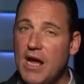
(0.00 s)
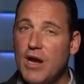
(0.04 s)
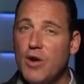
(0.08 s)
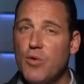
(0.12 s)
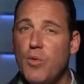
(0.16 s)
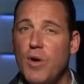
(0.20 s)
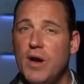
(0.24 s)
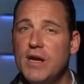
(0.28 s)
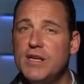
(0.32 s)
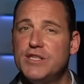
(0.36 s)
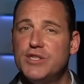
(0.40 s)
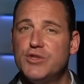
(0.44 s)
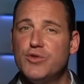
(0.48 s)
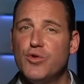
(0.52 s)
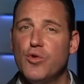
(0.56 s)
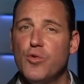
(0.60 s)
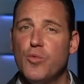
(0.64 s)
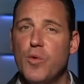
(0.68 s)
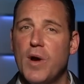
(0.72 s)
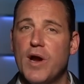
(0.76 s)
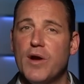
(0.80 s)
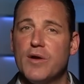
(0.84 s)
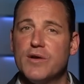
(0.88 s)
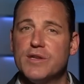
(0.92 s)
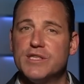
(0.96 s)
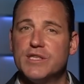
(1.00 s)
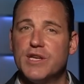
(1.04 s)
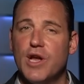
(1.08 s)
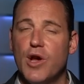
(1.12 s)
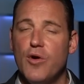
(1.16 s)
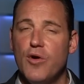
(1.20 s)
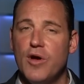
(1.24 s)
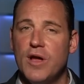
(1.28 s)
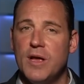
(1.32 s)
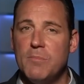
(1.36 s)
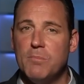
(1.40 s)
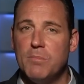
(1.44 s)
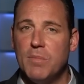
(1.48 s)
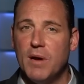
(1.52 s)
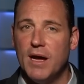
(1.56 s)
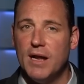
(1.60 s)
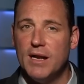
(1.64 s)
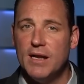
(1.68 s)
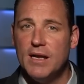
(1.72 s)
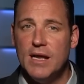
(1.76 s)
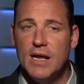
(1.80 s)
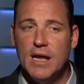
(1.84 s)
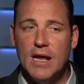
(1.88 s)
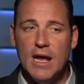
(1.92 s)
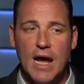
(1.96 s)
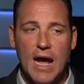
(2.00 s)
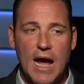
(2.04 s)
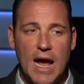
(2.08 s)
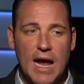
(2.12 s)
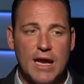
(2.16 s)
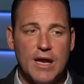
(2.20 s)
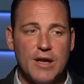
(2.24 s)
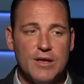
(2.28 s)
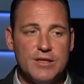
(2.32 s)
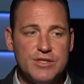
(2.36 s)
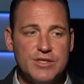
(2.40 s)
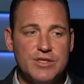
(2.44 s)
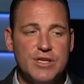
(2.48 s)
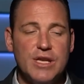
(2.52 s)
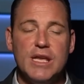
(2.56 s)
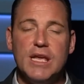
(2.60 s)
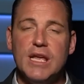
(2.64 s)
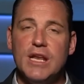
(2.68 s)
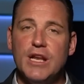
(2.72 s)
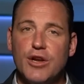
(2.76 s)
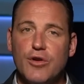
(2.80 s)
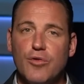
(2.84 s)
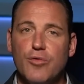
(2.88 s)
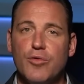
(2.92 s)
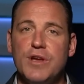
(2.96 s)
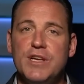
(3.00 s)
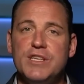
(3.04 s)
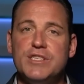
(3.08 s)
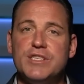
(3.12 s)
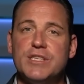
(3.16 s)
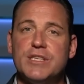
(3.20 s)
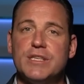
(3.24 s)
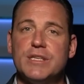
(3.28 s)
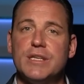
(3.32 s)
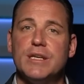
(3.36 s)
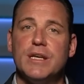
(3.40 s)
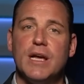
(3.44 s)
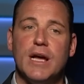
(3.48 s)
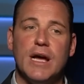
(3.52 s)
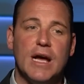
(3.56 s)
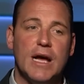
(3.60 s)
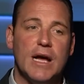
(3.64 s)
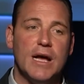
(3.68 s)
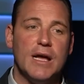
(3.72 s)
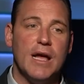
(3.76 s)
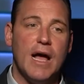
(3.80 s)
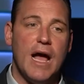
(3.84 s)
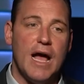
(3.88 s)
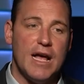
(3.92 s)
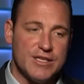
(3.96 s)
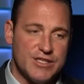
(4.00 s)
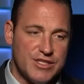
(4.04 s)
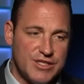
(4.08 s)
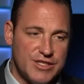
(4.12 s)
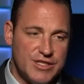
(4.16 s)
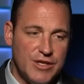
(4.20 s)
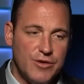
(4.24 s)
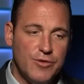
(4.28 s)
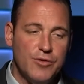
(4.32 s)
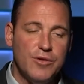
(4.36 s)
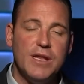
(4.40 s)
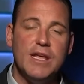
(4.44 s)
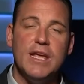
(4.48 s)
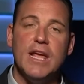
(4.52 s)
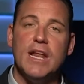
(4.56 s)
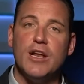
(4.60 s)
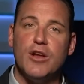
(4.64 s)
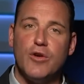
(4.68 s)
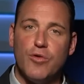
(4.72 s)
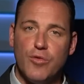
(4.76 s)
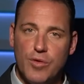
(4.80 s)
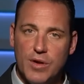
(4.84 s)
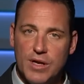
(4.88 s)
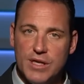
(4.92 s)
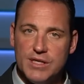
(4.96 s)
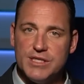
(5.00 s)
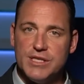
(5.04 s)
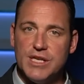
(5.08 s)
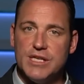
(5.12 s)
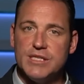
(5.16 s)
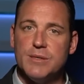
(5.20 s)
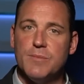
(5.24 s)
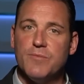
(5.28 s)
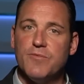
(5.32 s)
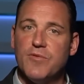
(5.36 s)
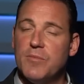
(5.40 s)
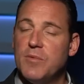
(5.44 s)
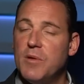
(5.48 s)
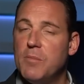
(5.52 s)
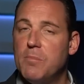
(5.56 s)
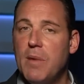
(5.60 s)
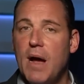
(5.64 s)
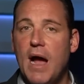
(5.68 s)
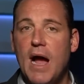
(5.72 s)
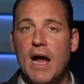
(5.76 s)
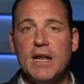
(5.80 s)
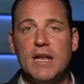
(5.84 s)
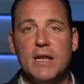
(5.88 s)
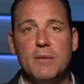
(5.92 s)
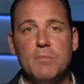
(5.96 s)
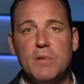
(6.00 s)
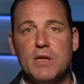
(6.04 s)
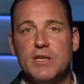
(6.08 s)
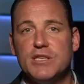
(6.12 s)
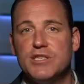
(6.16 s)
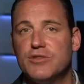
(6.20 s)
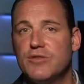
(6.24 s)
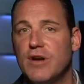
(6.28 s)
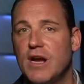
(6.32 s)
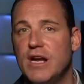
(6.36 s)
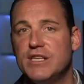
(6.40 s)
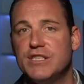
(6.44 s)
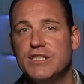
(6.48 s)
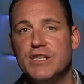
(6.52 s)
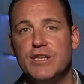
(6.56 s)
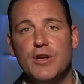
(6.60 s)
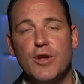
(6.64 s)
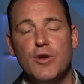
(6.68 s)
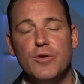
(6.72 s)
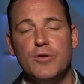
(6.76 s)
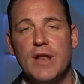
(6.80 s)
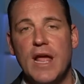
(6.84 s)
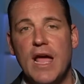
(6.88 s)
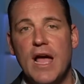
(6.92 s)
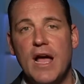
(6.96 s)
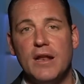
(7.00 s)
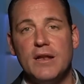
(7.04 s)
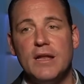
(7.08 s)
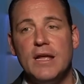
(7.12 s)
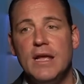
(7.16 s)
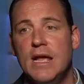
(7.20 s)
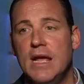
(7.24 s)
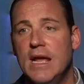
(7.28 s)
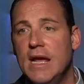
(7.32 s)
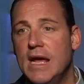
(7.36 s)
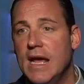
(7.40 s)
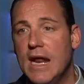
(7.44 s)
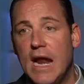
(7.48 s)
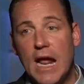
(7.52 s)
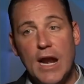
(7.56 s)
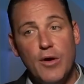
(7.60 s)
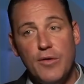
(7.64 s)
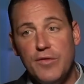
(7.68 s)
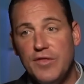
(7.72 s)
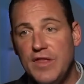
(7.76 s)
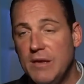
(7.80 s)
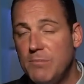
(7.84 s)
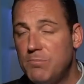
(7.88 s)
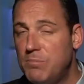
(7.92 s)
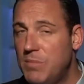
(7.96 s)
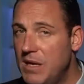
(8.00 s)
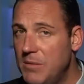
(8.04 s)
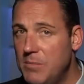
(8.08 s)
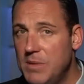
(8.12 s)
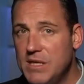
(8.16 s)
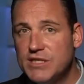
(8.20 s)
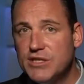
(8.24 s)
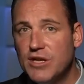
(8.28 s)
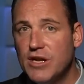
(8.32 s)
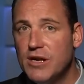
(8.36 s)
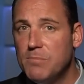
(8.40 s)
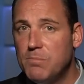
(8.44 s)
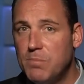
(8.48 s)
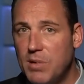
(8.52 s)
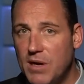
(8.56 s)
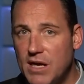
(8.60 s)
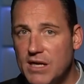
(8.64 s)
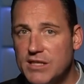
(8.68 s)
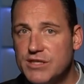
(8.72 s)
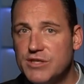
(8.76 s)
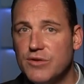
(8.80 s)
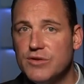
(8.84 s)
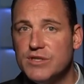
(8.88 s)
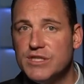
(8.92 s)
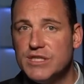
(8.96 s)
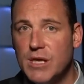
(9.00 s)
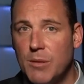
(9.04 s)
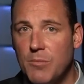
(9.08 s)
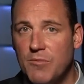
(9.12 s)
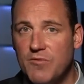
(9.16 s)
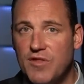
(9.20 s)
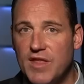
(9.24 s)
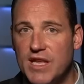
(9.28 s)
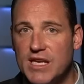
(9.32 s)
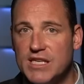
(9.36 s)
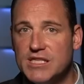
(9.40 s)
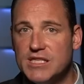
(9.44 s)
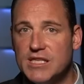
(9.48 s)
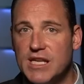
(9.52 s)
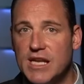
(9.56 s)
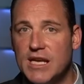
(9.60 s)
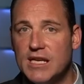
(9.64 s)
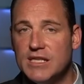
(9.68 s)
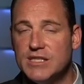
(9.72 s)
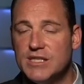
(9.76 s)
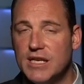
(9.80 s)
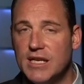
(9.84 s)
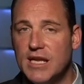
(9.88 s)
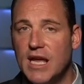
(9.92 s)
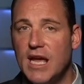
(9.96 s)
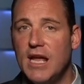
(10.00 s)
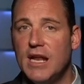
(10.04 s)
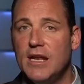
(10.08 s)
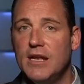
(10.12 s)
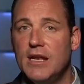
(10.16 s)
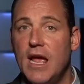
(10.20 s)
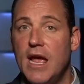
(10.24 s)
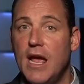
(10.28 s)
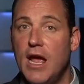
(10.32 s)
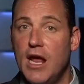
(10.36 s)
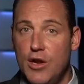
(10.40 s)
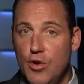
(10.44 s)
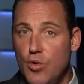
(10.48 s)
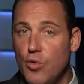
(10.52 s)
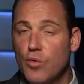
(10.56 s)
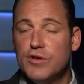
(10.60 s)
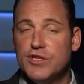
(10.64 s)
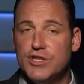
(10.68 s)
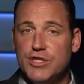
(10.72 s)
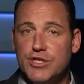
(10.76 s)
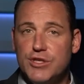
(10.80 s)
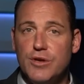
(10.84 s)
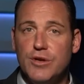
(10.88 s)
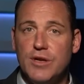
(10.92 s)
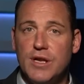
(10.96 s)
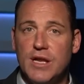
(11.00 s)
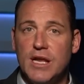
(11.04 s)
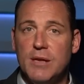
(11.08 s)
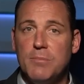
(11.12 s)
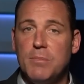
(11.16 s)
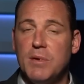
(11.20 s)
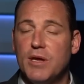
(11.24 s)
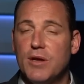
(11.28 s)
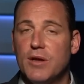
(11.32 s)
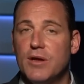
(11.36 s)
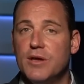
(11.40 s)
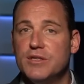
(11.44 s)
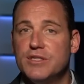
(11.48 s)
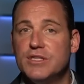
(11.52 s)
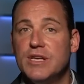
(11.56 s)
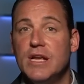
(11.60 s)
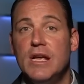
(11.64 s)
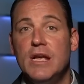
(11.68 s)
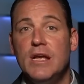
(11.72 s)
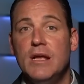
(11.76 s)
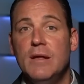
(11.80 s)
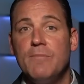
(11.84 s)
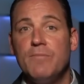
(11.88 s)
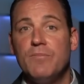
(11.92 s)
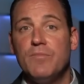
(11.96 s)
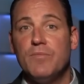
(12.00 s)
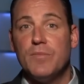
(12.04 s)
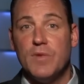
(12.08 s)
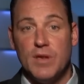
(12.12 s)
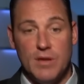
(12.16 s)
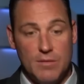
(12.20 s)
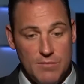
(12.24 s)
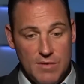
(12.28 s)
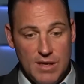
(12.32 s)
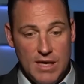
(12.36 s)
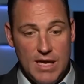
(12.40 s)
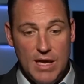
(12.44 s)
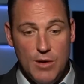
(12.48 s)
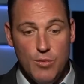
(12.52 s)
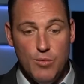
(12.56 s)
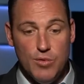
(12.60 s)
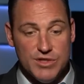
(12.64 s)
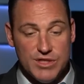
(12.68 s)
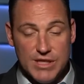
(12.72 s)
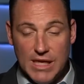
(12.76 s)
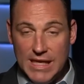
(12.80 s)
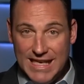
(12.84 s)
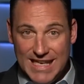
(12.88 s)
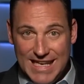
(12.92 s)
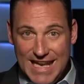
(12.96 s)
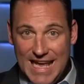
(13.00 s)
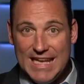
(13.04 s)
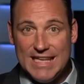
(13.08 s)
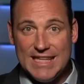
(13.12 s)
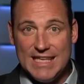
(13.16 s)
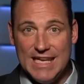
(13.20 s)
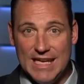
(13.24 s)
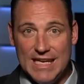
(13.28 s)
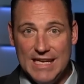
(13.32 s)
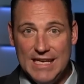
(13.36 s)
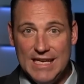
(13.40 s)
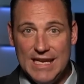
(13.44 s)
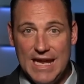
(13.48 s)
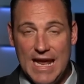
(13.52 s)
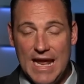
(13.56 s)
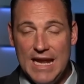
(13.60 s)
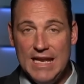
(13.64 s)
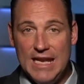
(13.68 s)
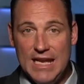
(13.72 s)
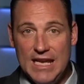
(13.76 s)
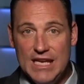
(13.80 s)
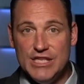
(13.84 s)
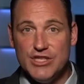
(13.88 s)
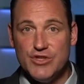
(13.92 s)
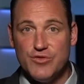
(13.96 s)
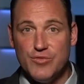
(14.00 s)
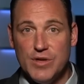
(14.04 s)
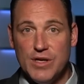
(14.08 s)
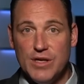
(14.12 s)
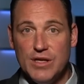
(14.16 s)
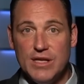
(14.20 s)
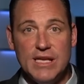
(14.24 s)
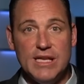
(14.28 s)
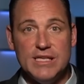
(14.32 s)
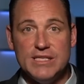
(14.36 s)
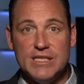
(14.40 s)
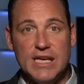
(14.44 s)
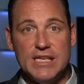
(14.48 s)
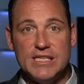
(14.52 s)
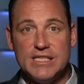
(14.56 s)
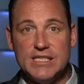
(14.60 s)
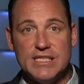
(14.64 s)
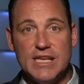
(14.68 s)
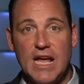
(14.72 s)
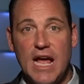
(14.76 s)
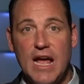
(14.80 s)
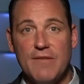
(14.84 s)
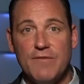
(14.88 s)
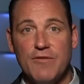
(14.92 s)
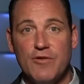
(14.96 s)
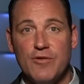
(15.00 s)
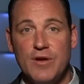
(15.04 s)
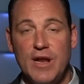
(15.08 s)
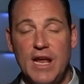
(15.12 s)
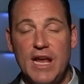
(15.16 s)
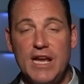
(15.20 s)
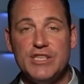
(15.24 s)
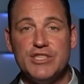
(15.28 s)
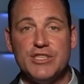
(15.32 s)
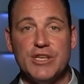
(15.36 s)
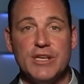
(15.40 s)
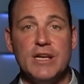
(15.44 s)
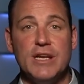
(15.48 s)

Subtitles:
quite sure where it's going, but I could see increased hostility and criticism from the Biden administration, no doubt. And I don't think Bibi is going to budge on some of these things, again, and nor should he, because he was elected and Israel is a sovereign nation.